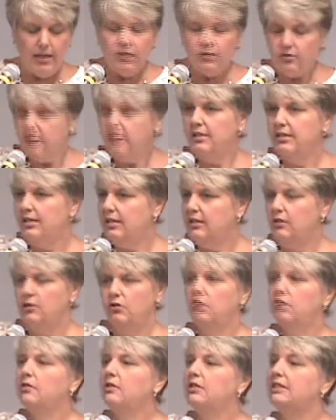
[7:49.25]
Here's the
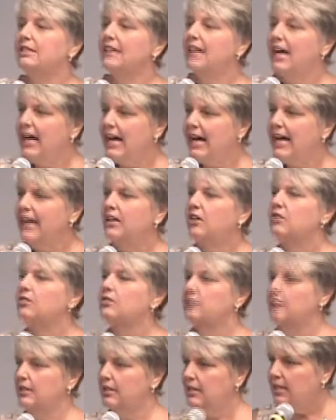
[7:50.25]
deal. Your
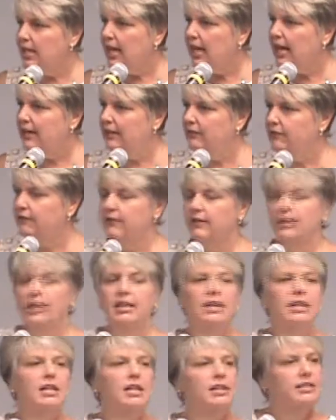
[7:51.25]
entire life
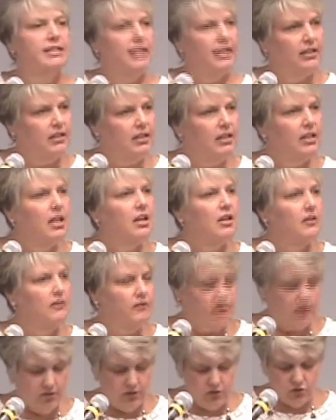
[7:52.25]
is a
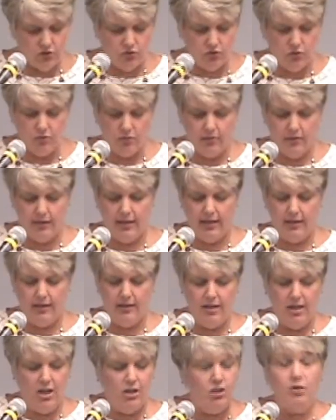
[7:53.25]
love
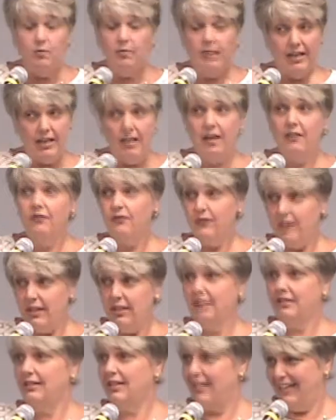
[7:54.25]
story. You may not
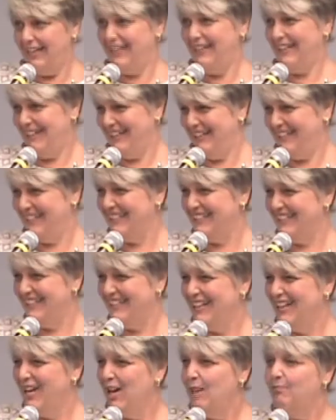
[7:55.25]
feel like it
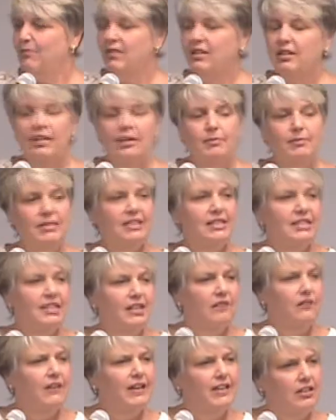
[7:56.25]
is, but let me
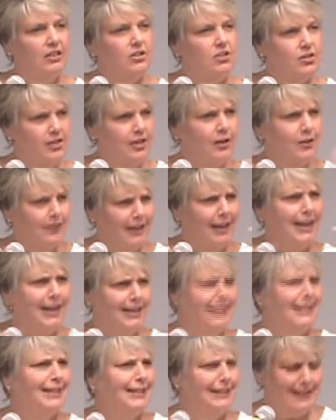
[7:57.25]
see if I can share
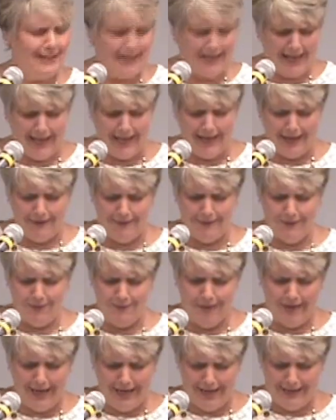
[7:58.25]
the idea that I have
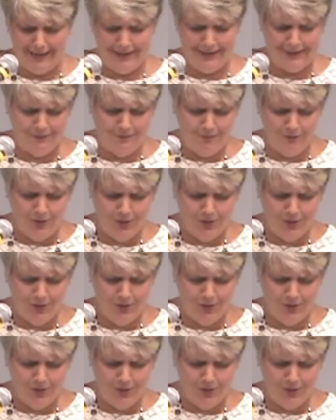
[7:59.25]
in a way, this